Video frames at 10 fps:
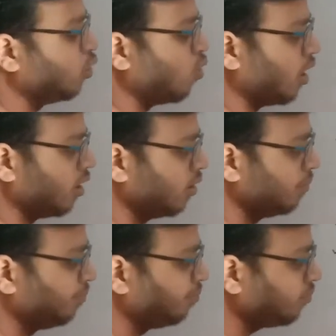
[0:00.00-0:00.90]
to water.
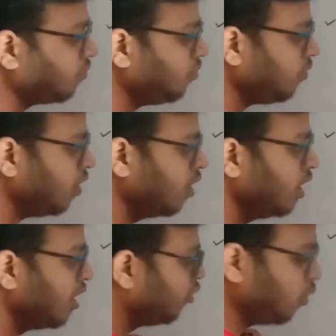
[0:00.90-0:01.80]

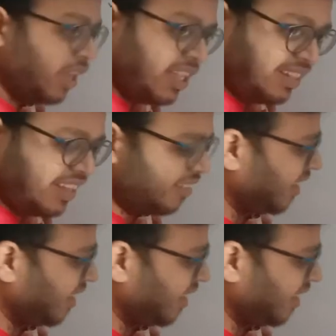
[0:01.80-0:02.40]
So in this